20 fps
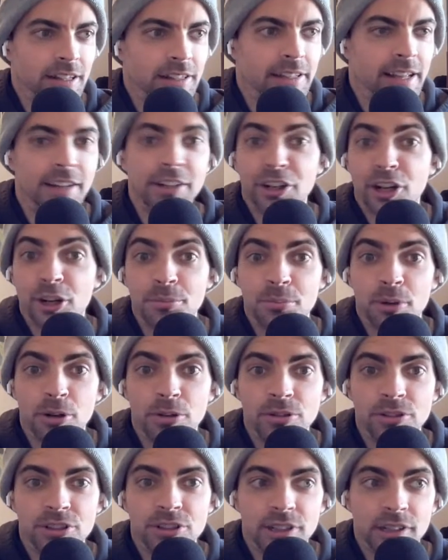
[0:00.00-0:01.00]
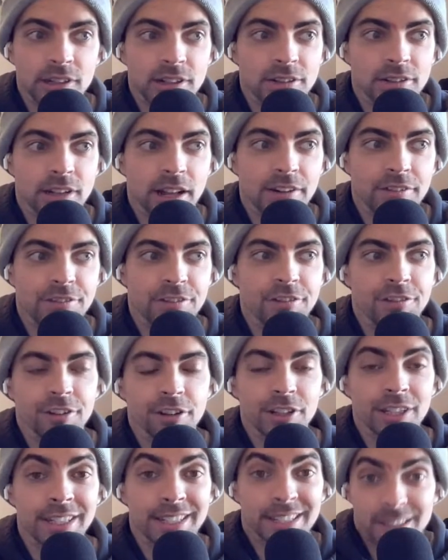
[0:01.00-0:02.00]
getting on boats and
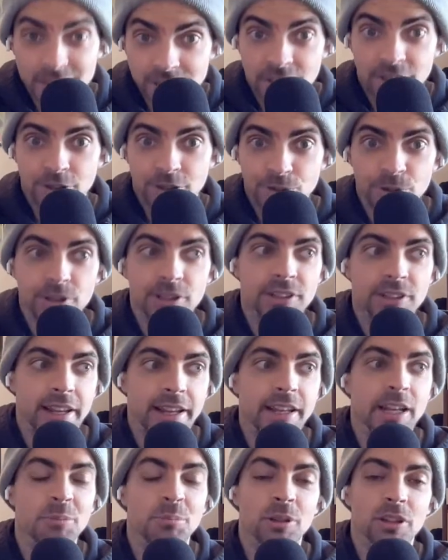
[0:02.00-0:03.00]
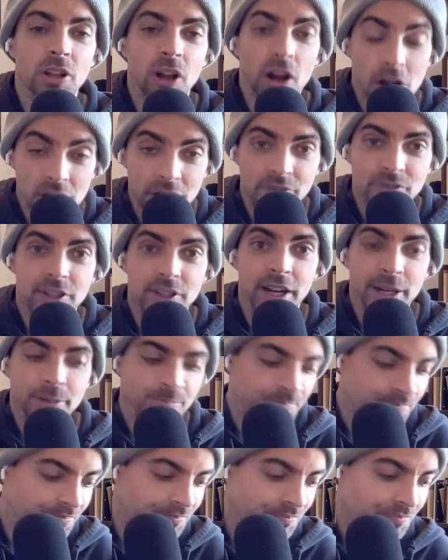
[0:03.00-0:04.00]
fulfilling is really taking up a lot of
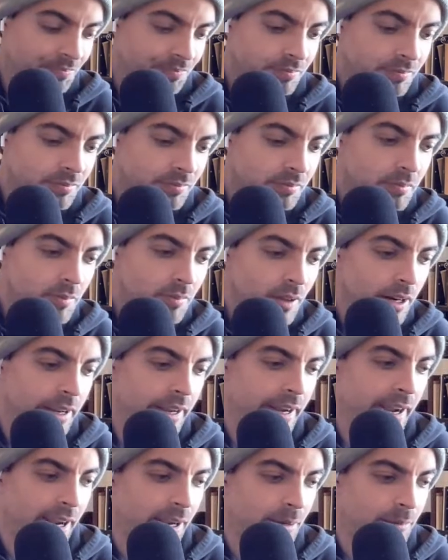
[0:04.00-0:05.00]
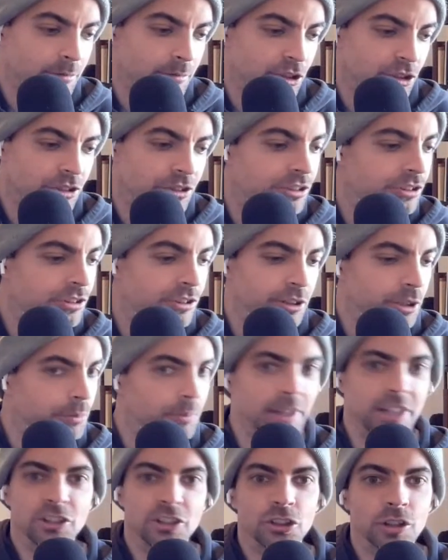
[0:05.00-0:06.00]
time. Just
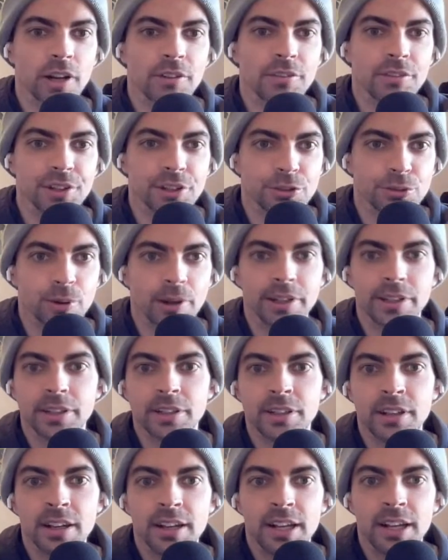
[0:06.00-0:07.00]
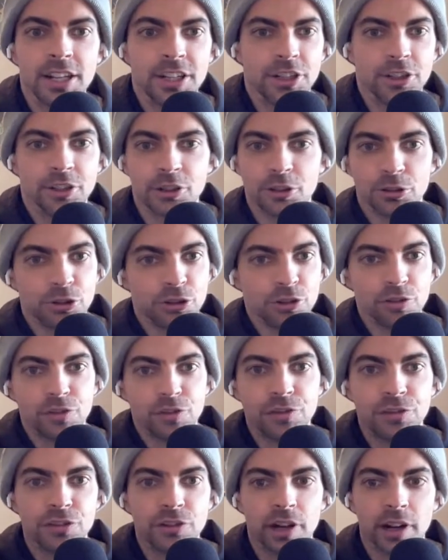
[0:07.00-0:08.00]
making sure everything's ready.
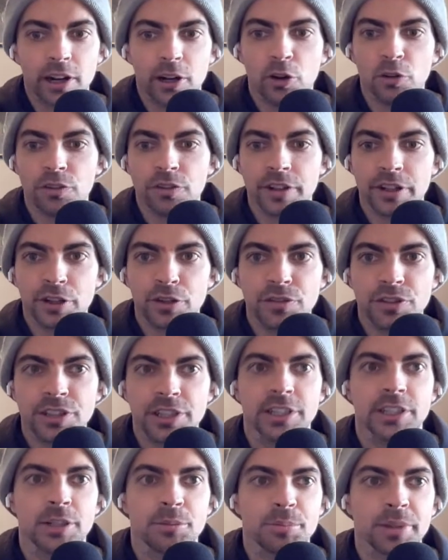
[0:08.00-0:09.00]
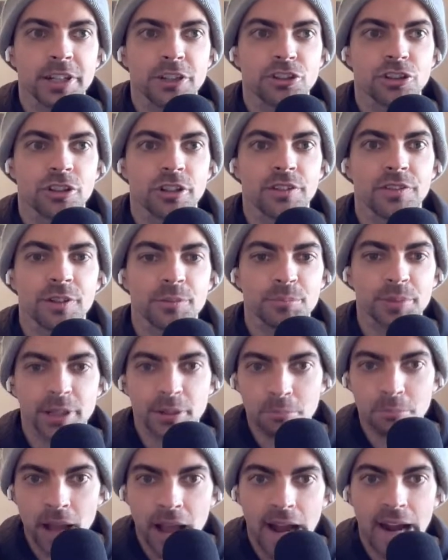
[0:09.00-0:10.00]
Hopefully you've seen the picture of it
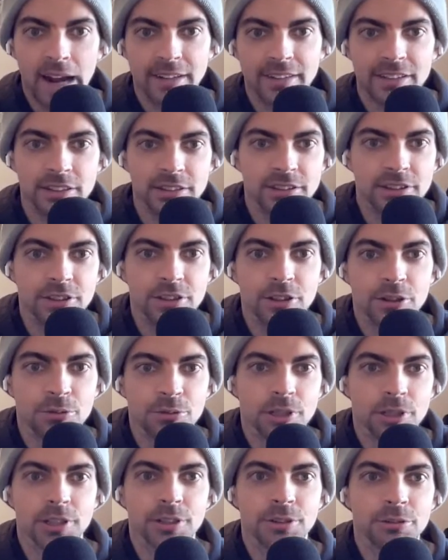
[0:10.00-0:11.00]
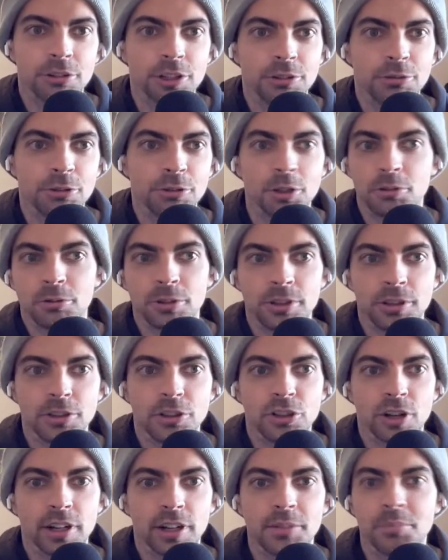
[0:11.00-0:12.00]
being packed. It's we're
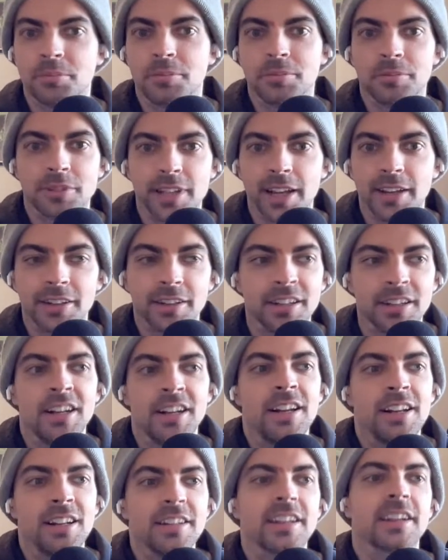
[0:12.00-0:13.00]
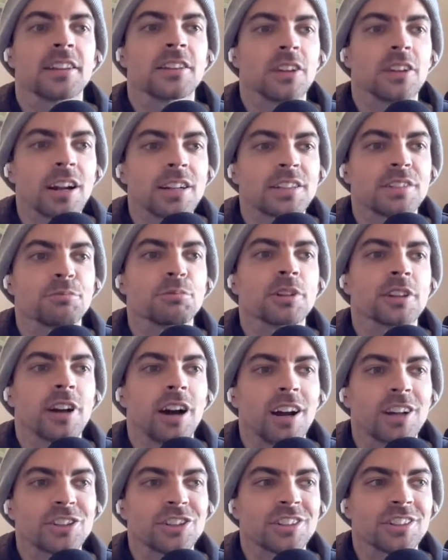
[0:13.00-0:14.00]
trying to take lots of
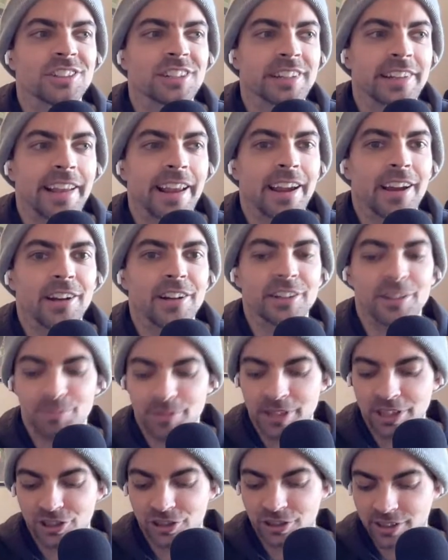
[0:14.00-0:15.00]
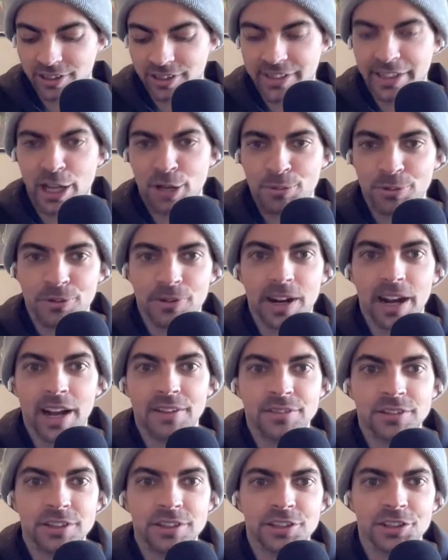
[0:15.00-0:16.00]
precautions and care to make sure that the game
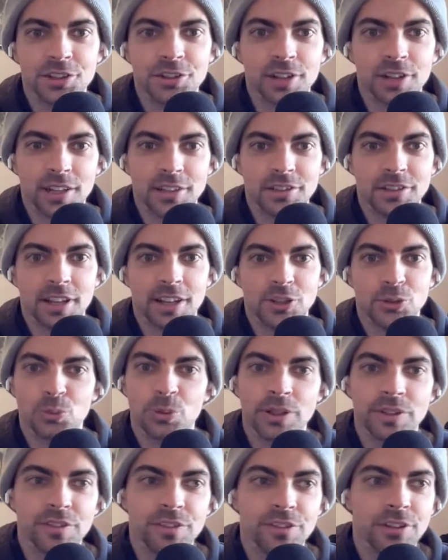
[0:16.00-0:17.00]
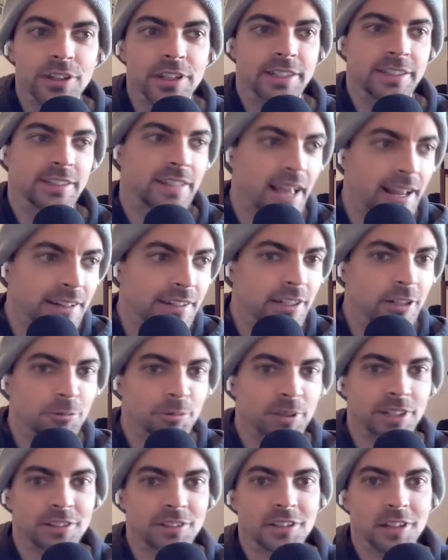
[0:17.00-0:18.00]
arrives to you as we've
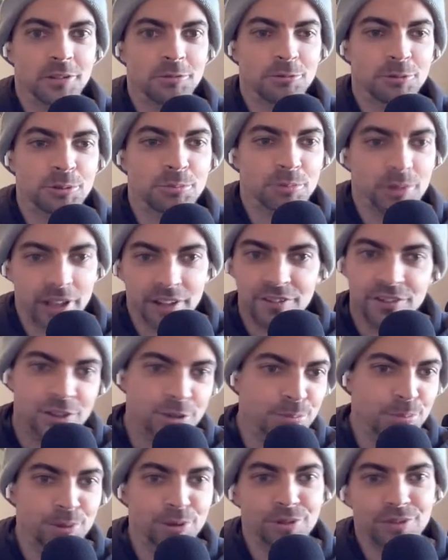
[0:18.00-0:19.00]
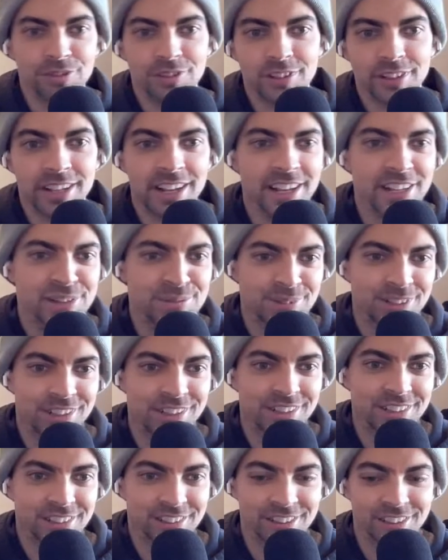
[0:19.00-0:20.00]
intended, because we believe it's a beautiful game
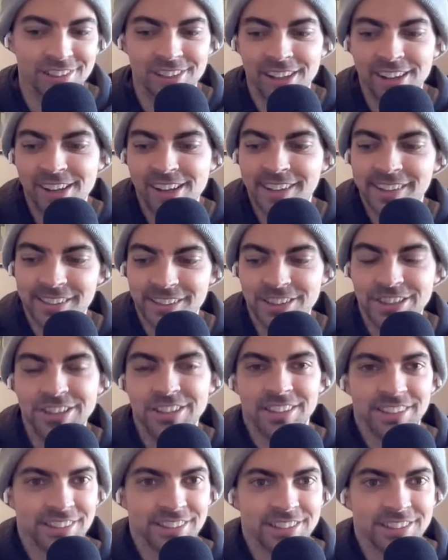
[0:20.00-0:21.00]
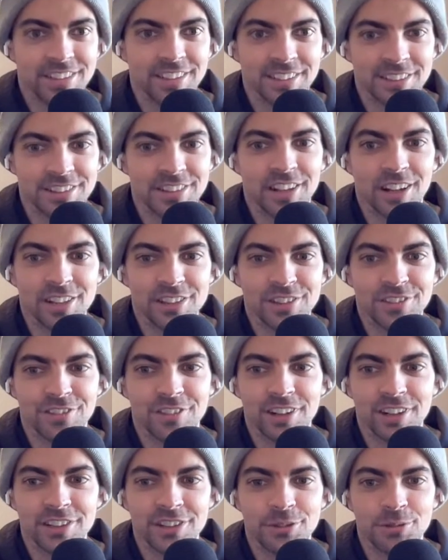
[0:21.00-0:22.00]
and it's lots of
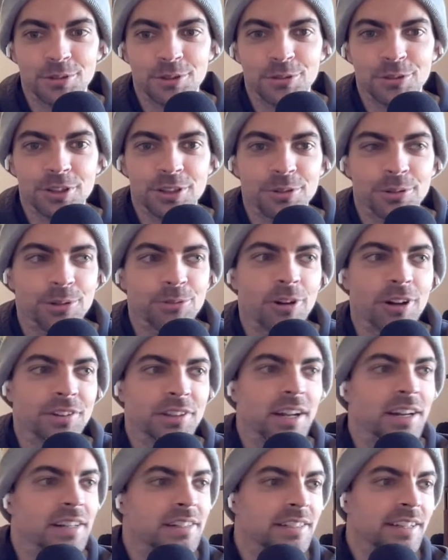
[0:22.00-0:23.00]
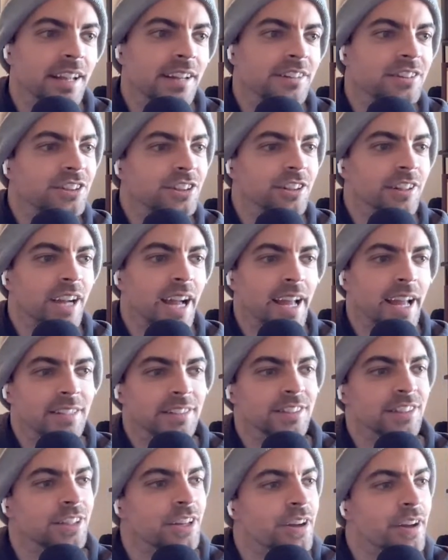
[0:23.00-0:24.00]
fun. So we want that to get into your
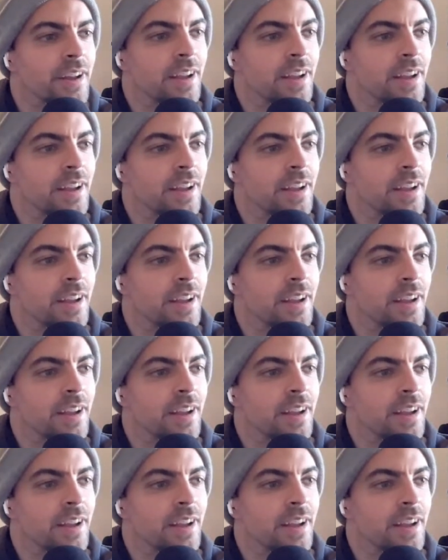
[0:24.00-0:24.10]
hands,